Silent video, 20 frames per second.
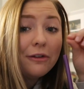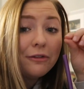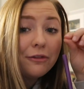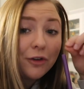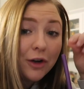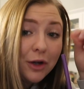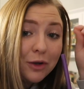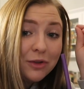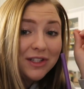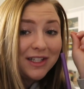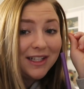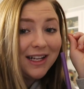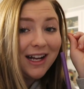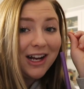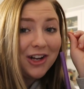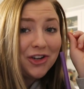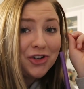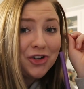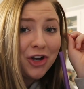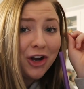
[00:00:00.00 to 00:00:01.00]
frozen
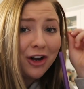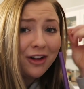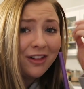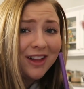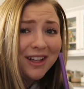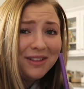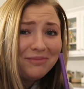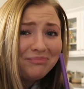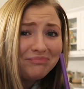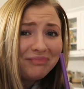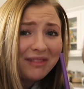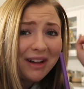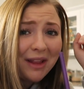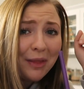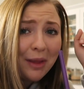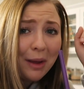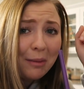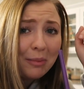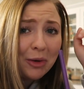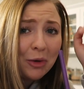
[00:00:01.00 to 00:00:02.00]
hot chocolate.
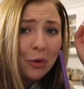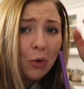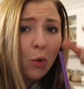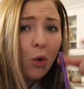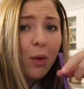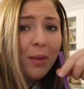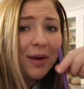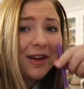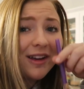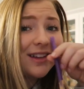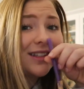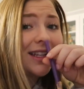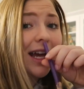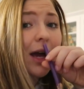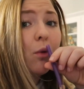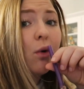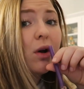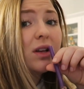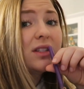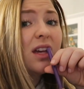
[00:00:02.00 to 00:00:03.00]
That'd be cool because
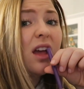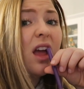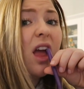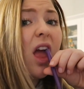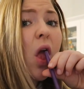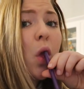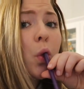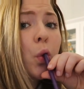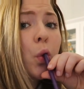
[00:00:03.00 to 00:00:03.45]
I wasn't.